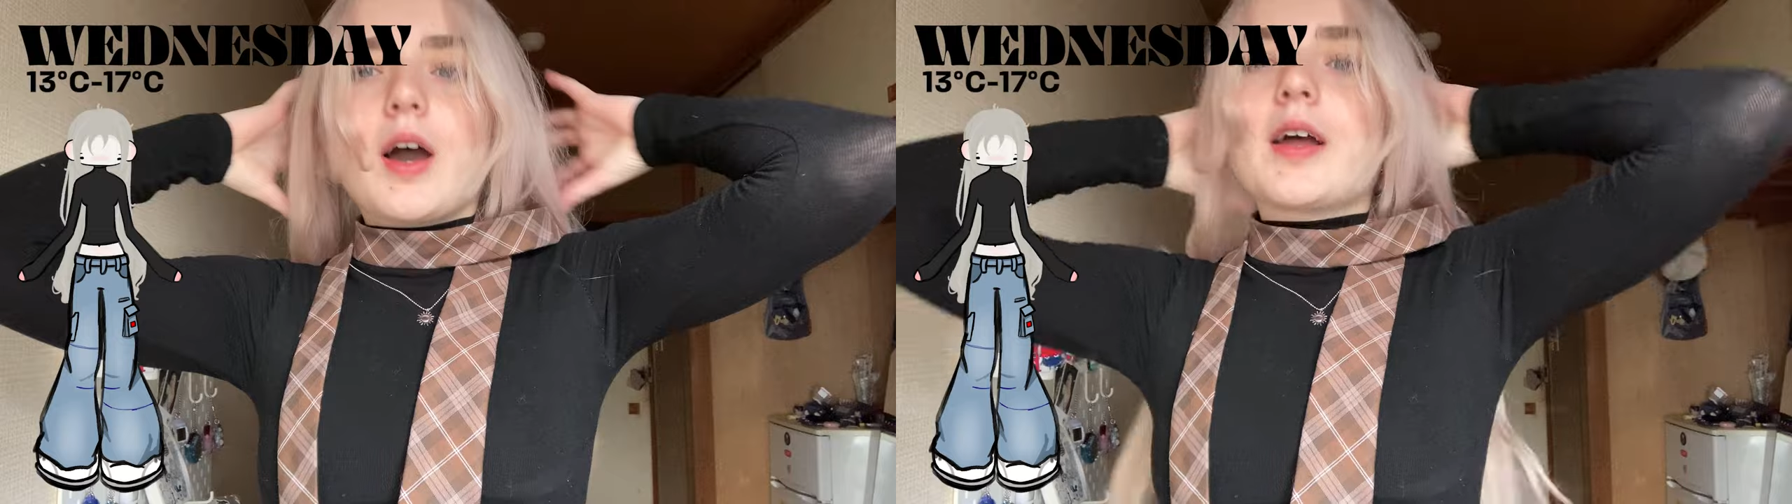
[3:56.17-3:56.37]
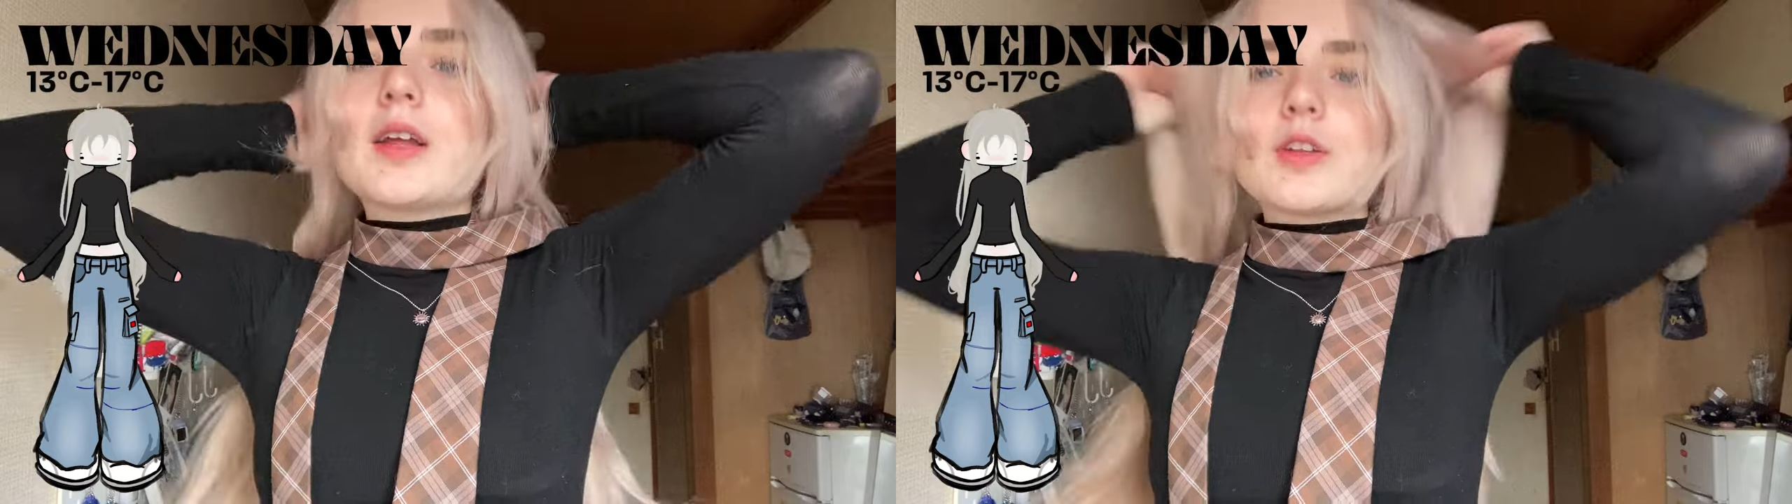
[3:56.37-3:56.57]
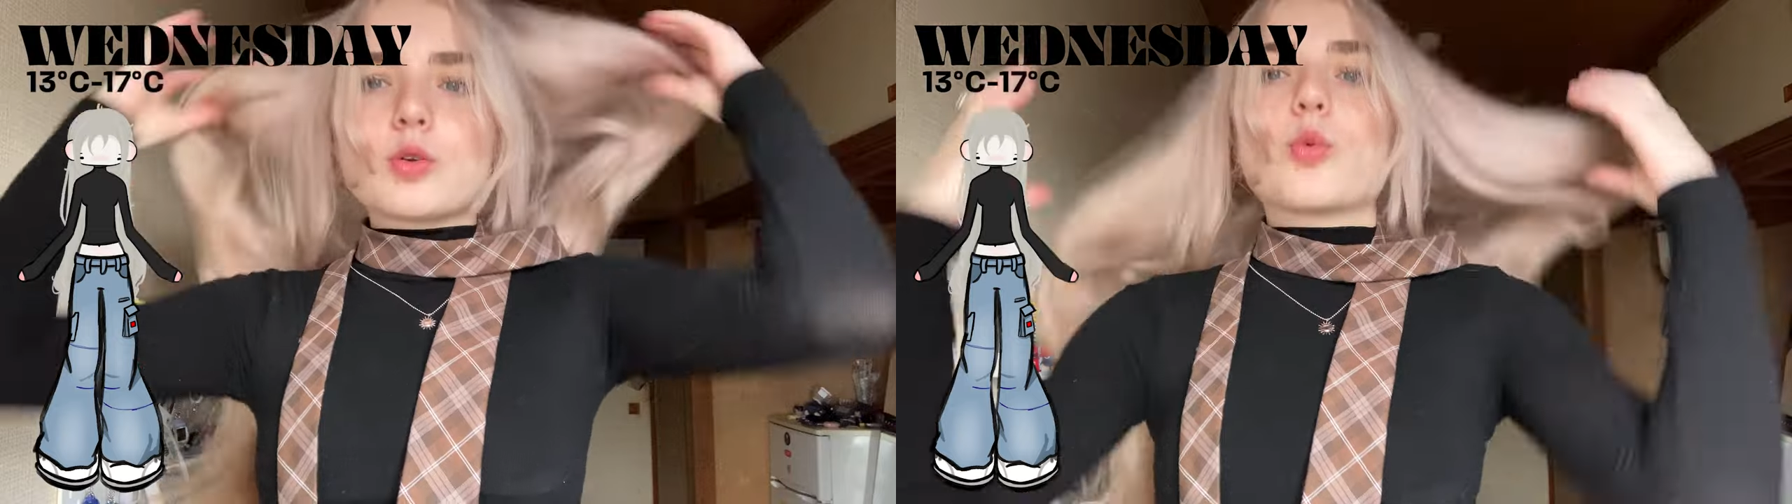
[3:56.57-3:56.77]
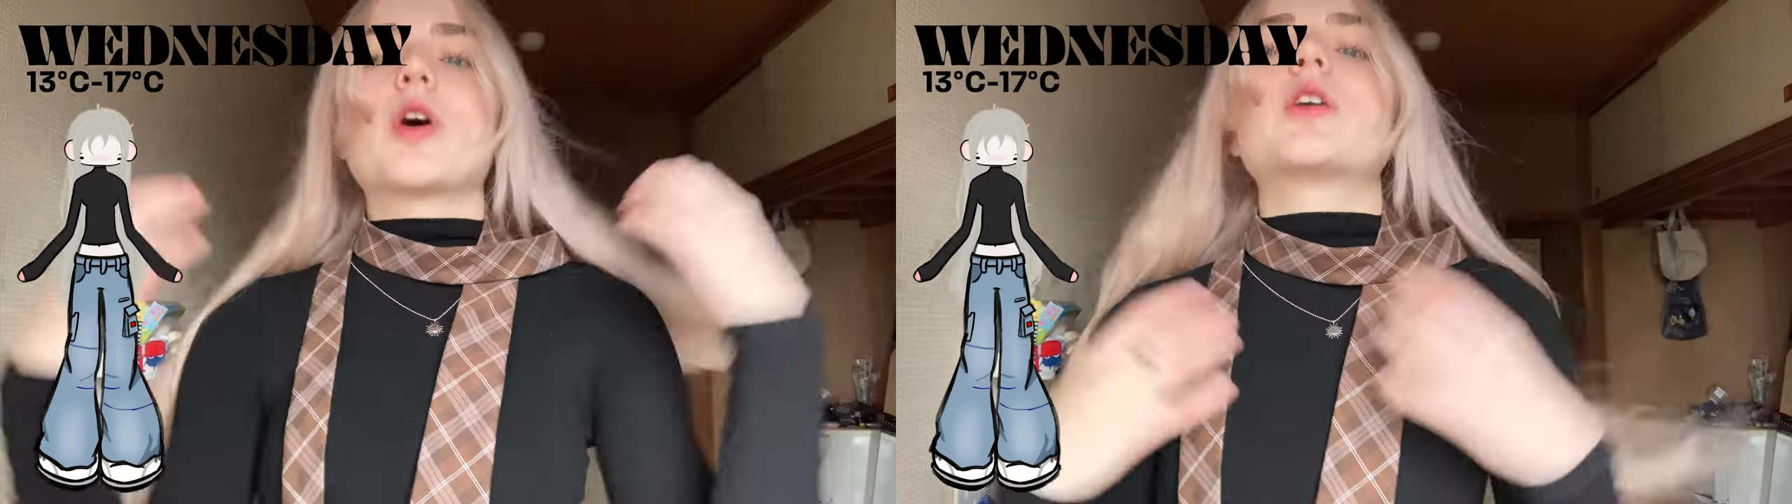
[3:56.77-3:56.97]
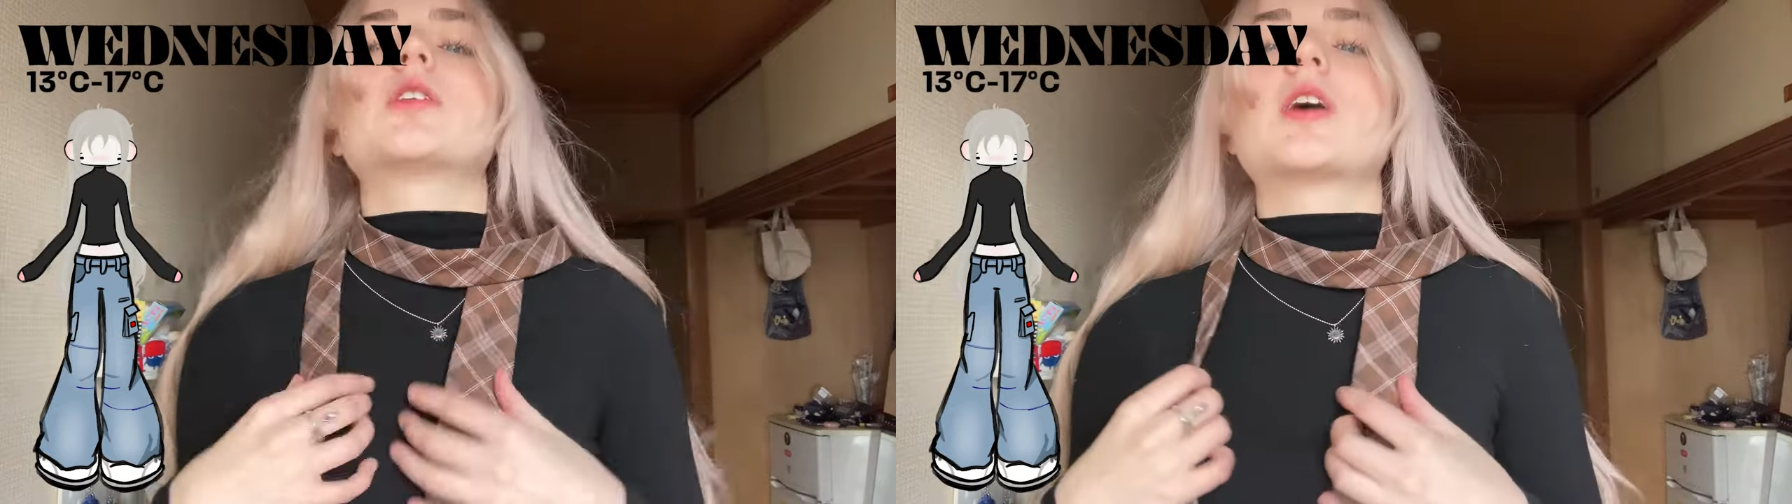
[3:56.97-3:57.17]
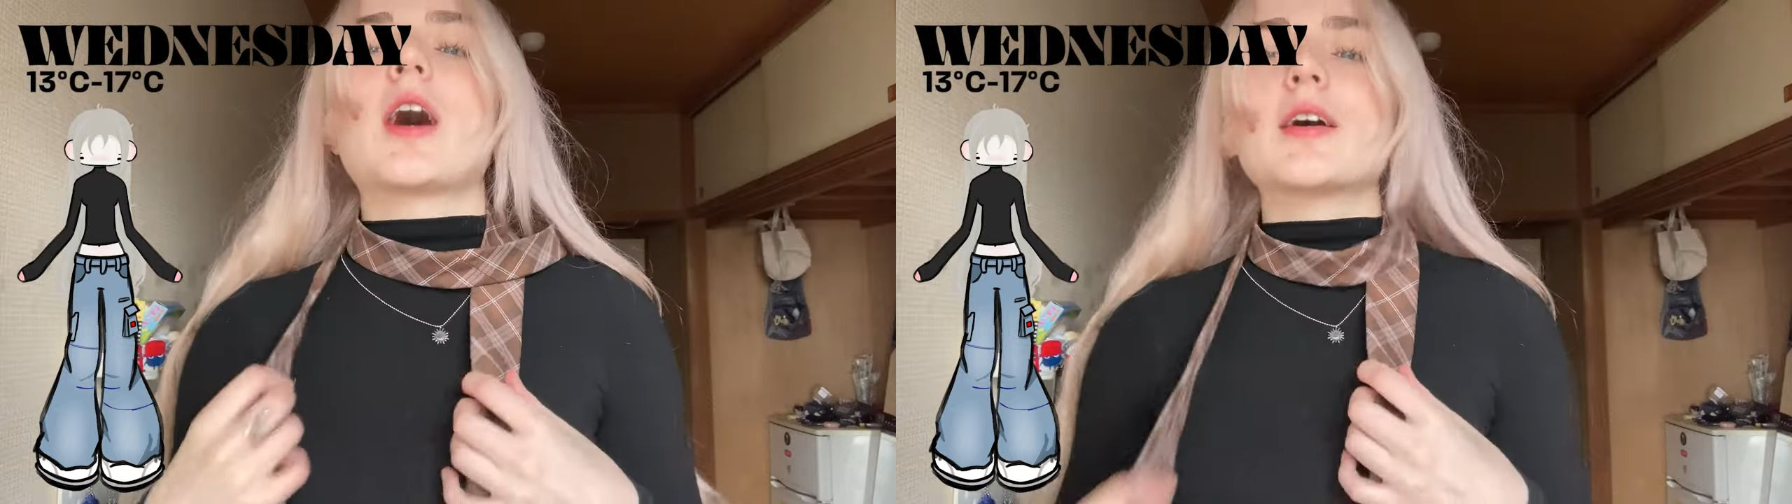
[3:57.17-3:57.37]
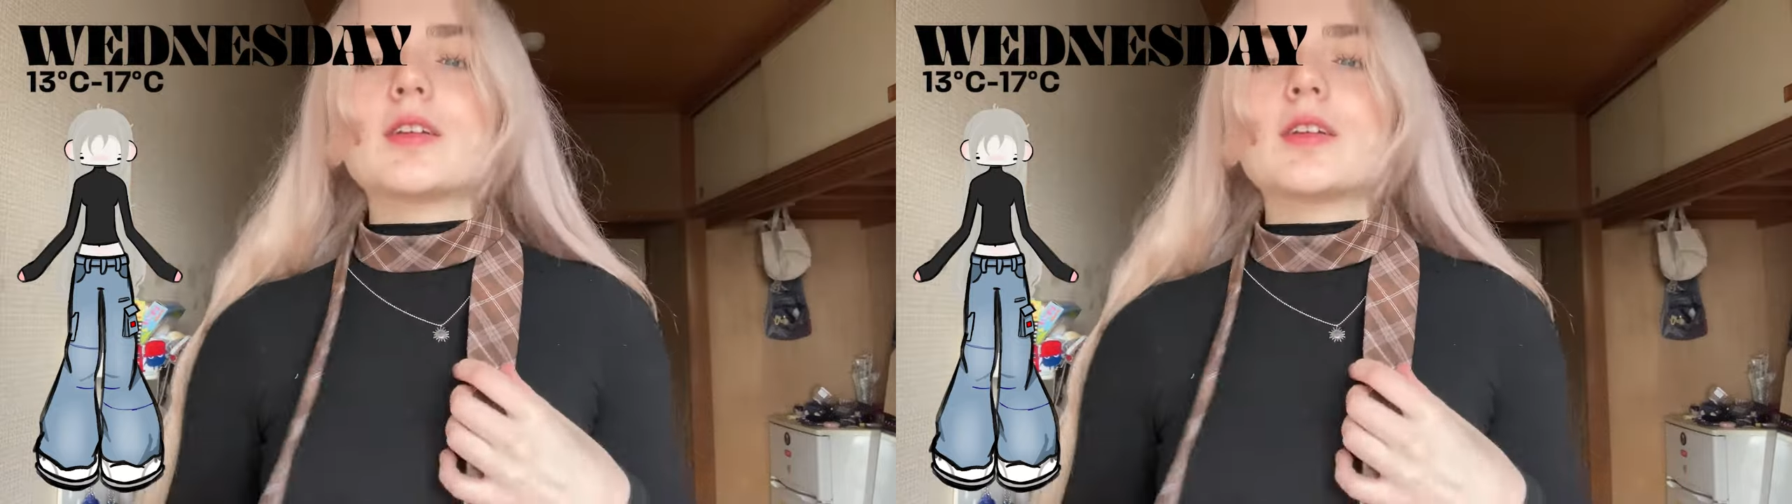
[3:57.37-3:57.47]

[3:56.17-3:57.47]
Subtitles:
I like to wear a tie,